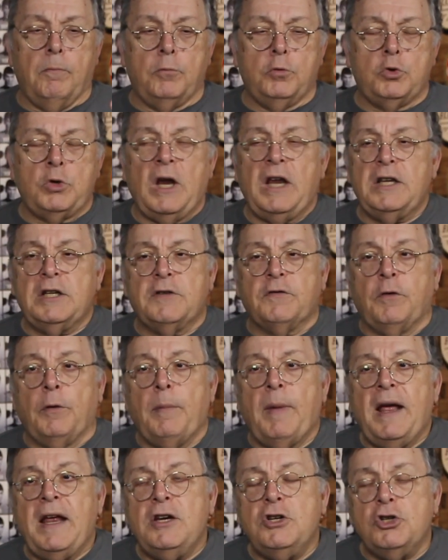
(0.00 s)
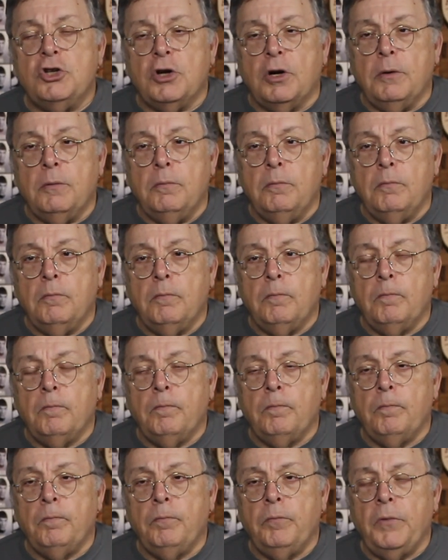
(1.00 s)
transformation
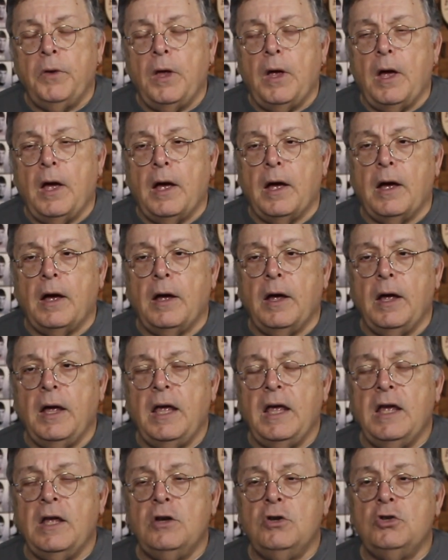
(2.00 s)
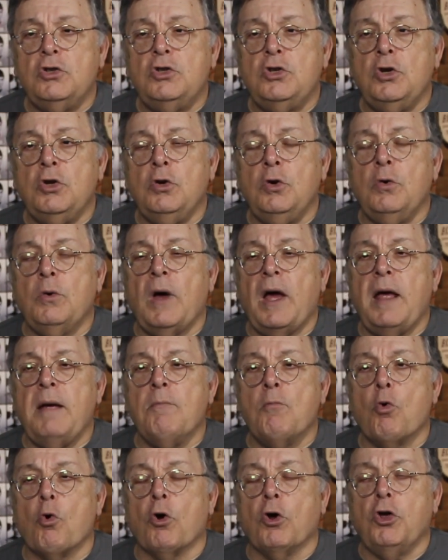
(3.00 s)
into a
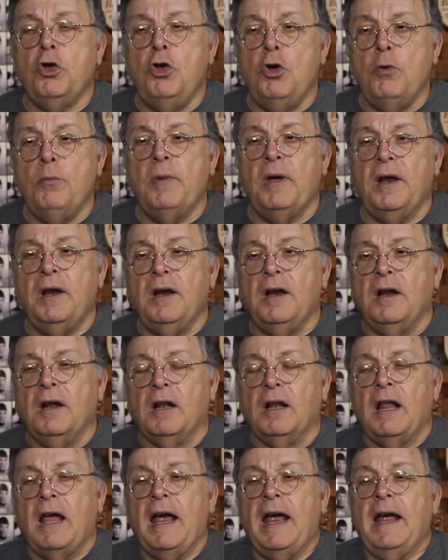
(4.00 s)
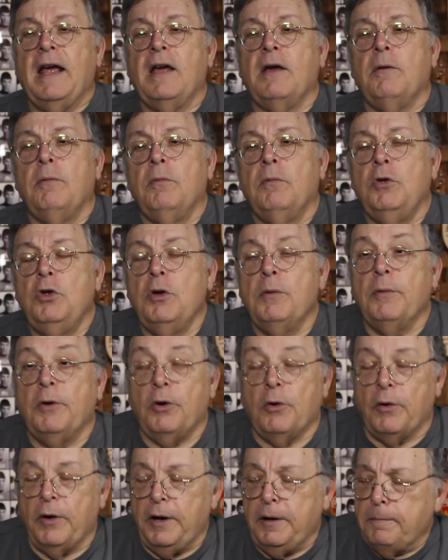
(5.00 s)
more human-like
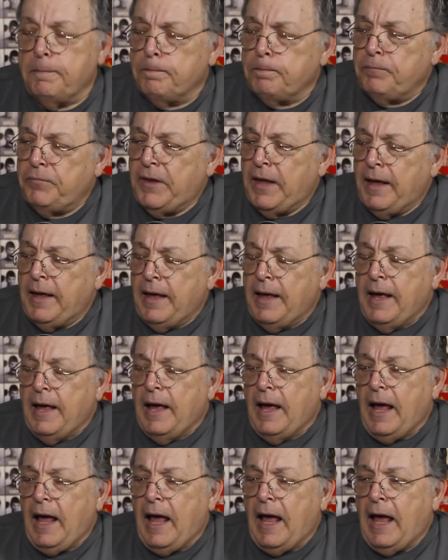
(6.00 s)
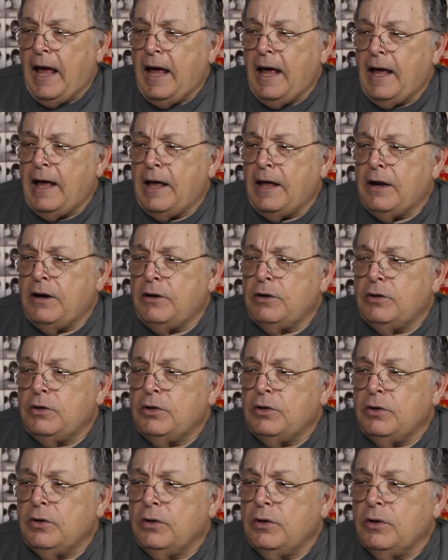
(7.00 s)
humanoid.
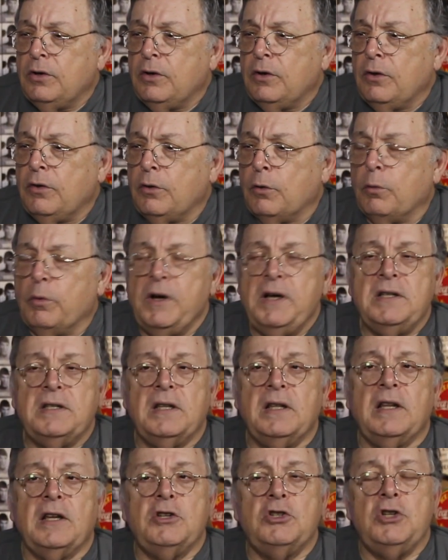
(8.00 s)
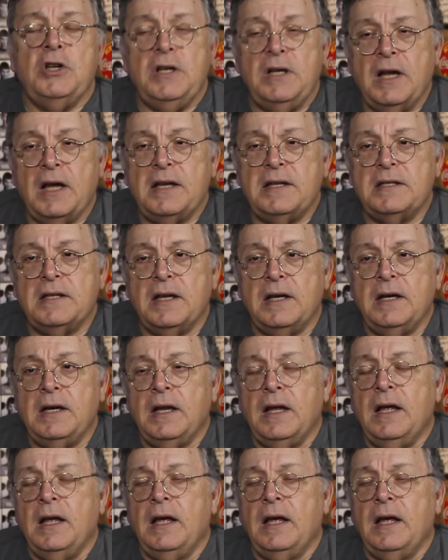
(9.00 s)
And the reason that she does it,